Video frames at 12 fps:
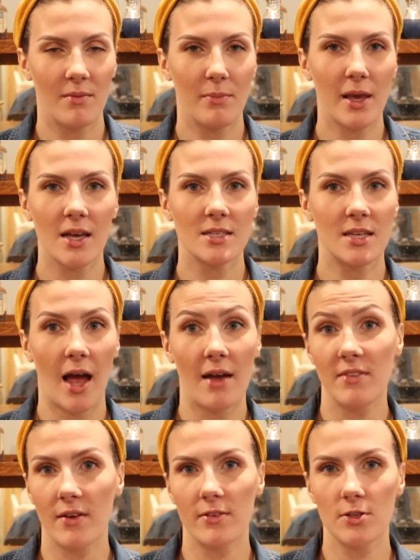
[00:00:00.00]
Because
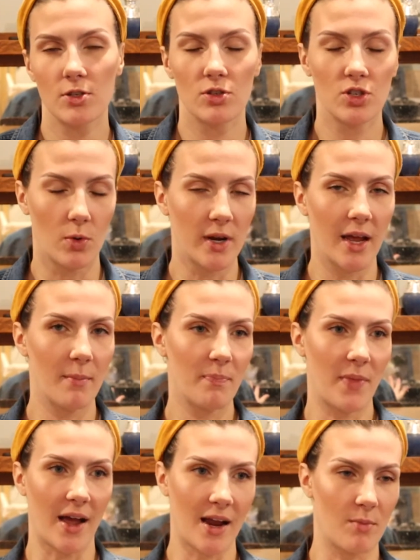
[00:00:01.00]
I've never shown him
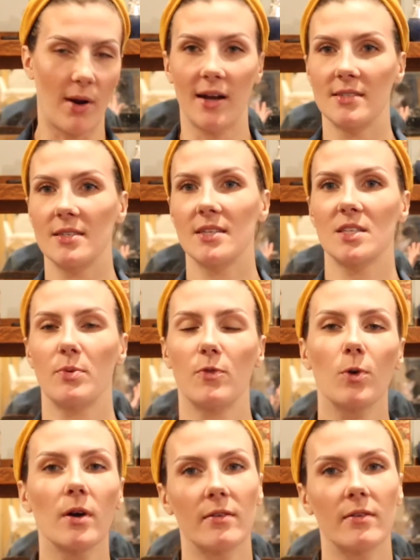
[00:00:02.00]
that kind of pregnancy test before.